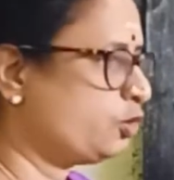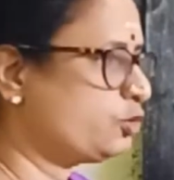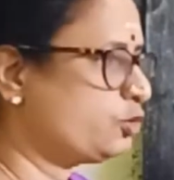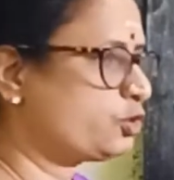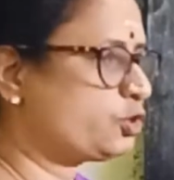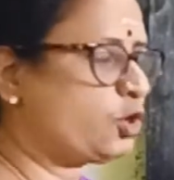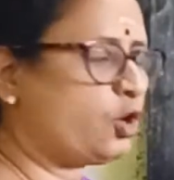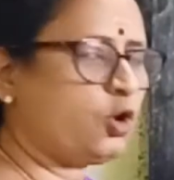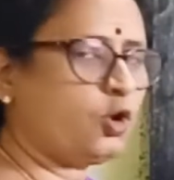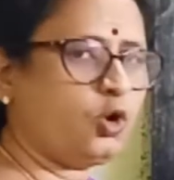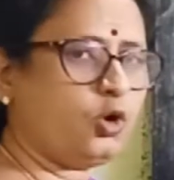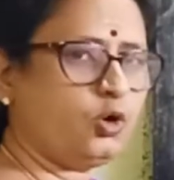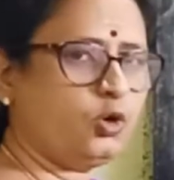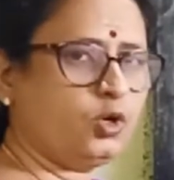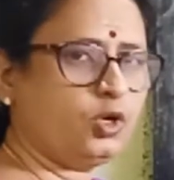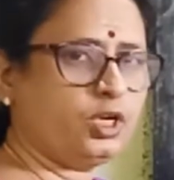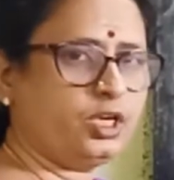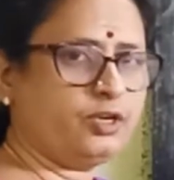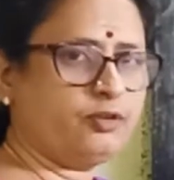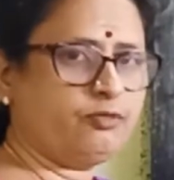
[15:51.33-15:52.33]

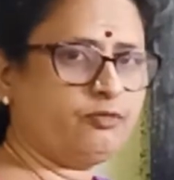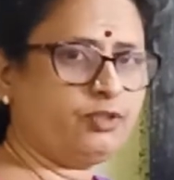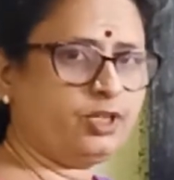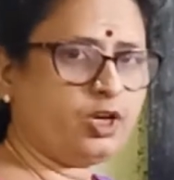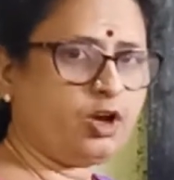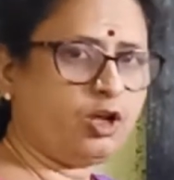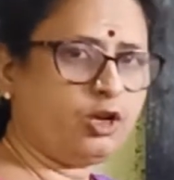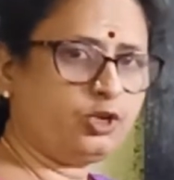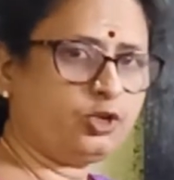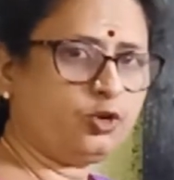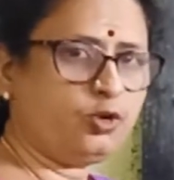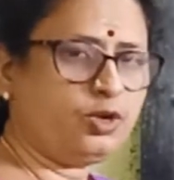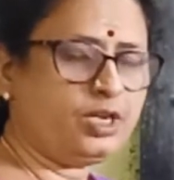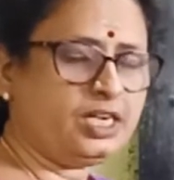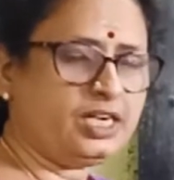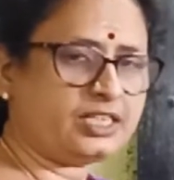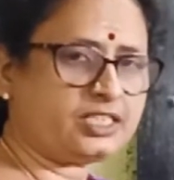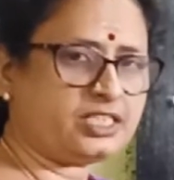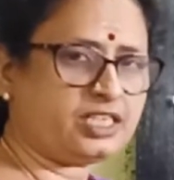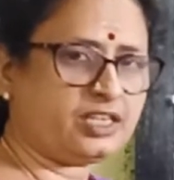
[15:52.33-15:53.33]
So, we all know
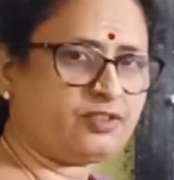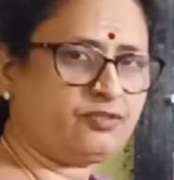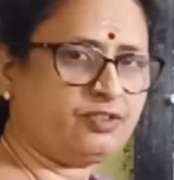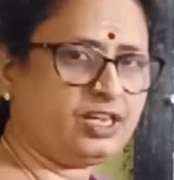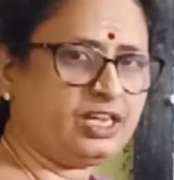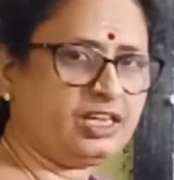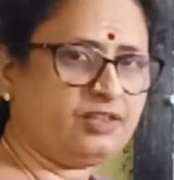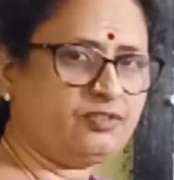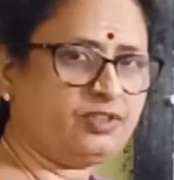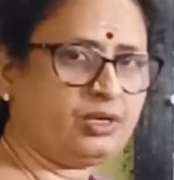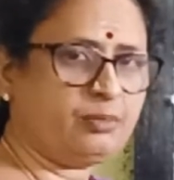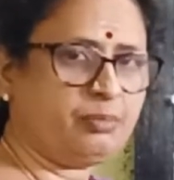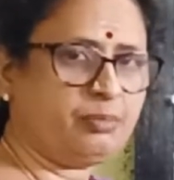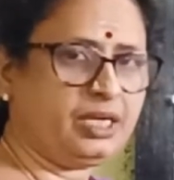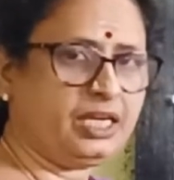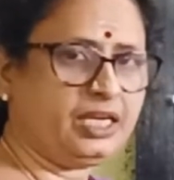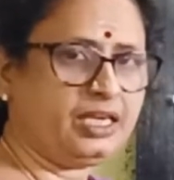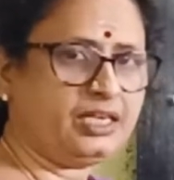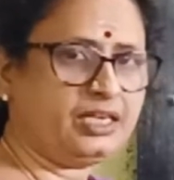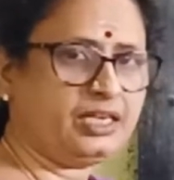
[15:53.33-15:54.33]
electric field will
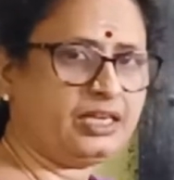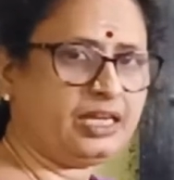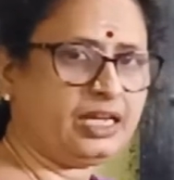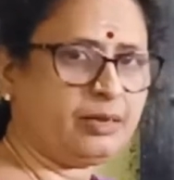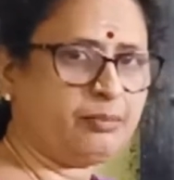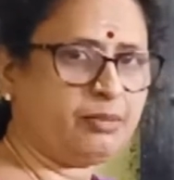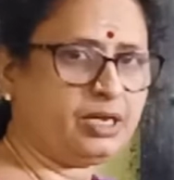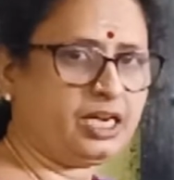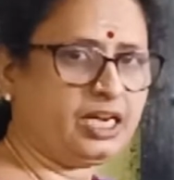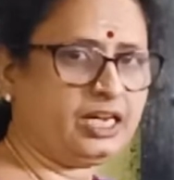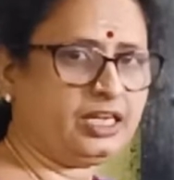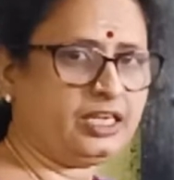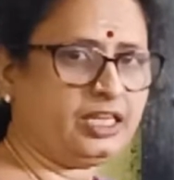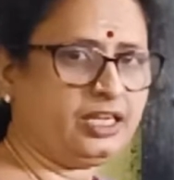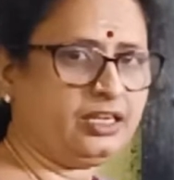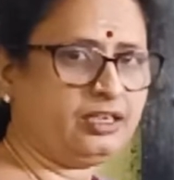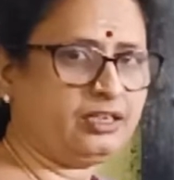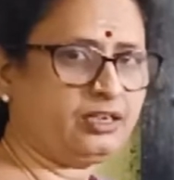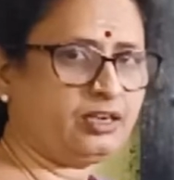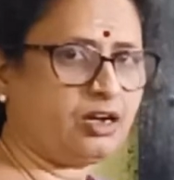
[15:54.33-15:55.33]
be
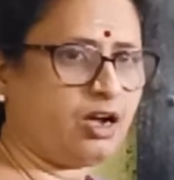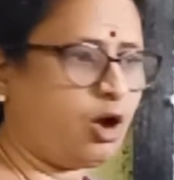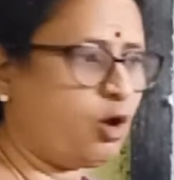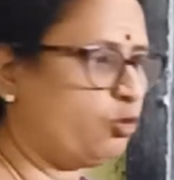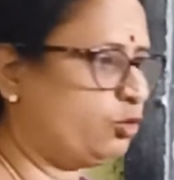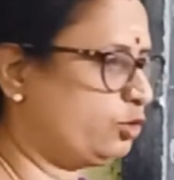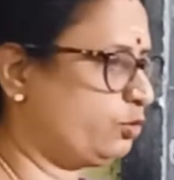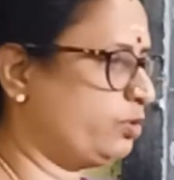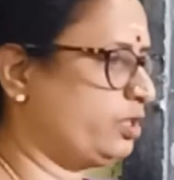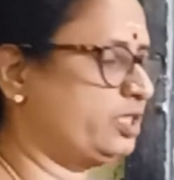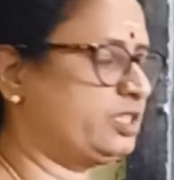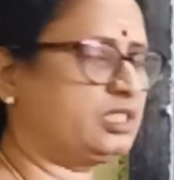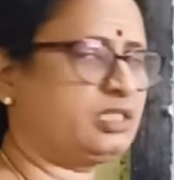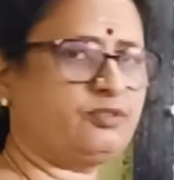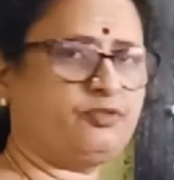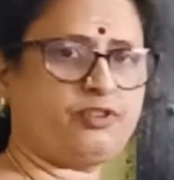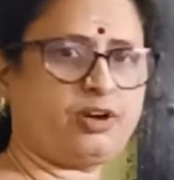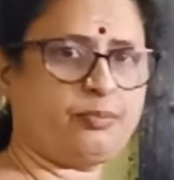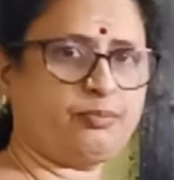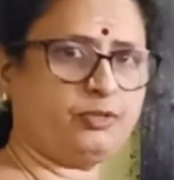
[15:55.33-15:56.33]
emanating
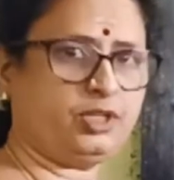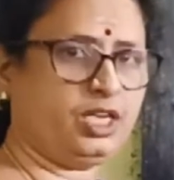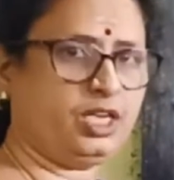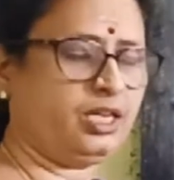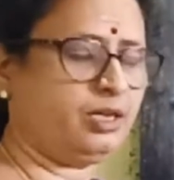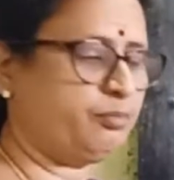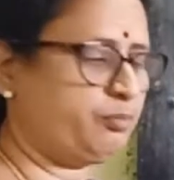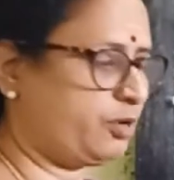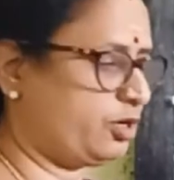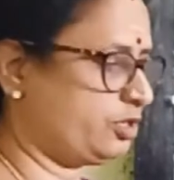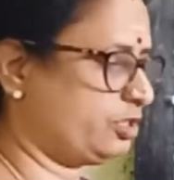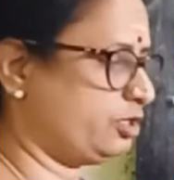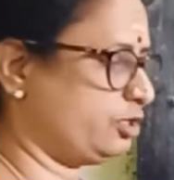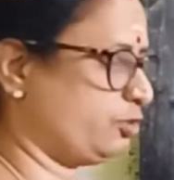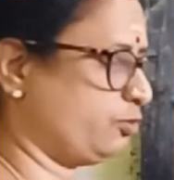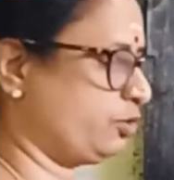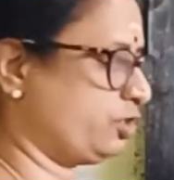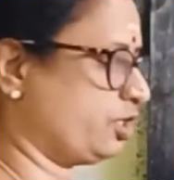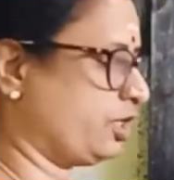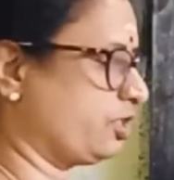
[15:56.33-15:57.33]
outwards from the
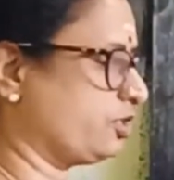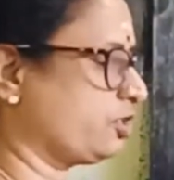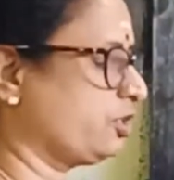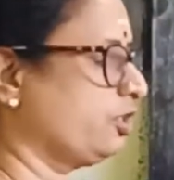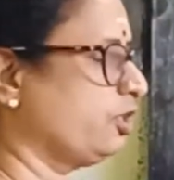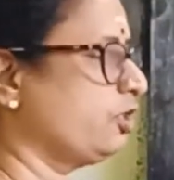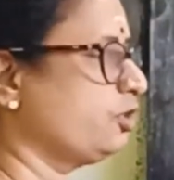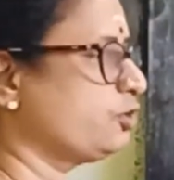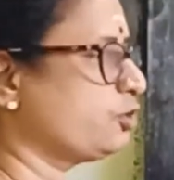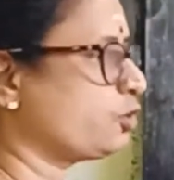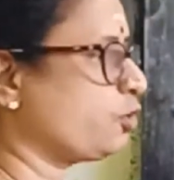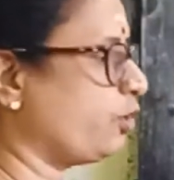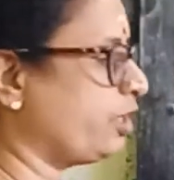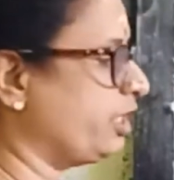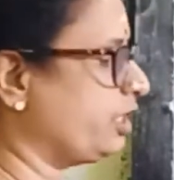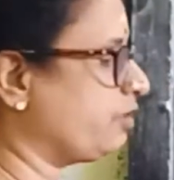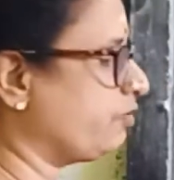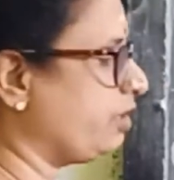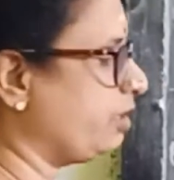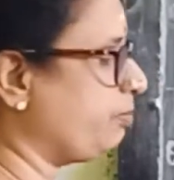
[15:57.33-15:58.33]
positive charge. So,
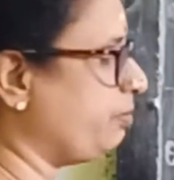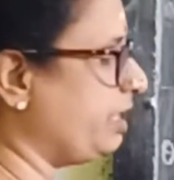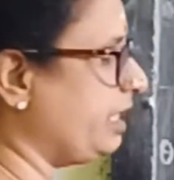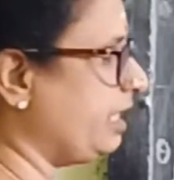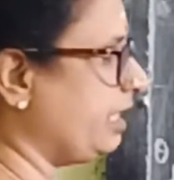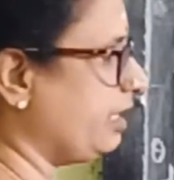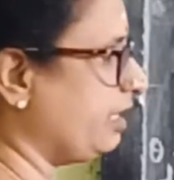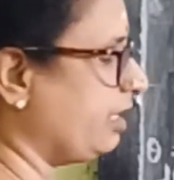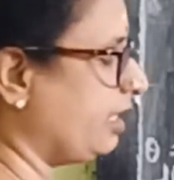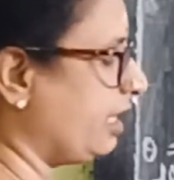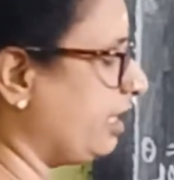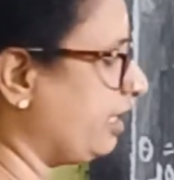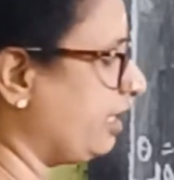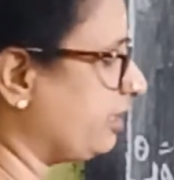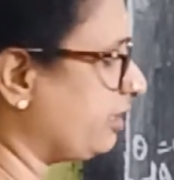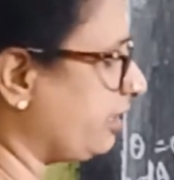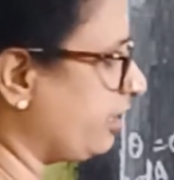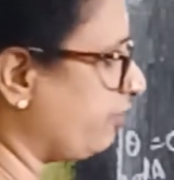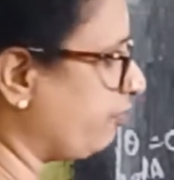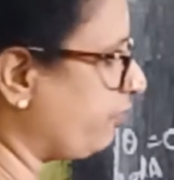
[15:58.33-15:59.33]
it will be,
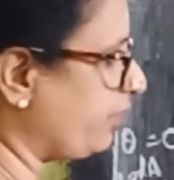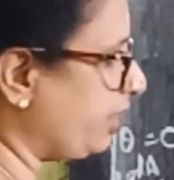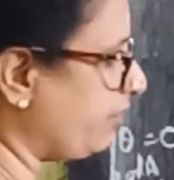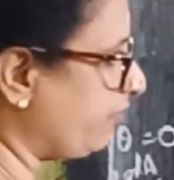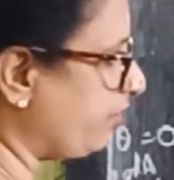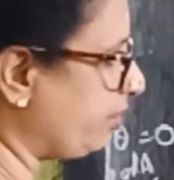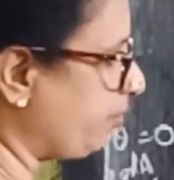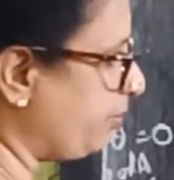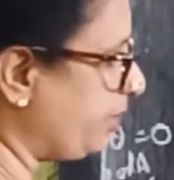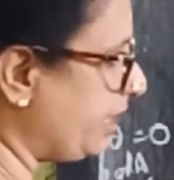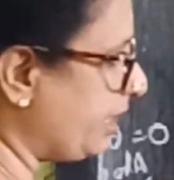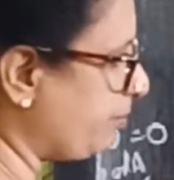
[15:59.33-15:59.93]
electric field will be